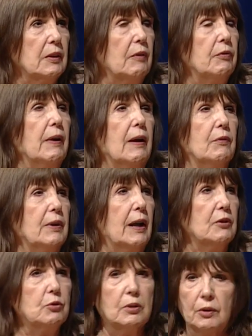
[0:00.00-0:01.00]
They found
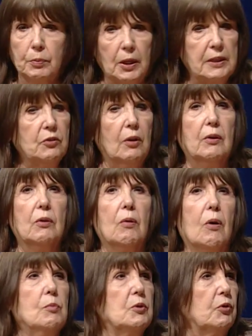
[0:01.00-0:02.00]
actually the place on the
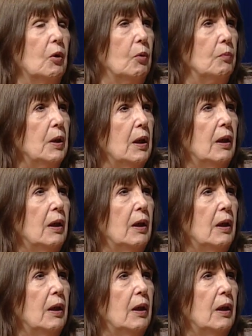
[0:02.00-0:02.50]
chromosome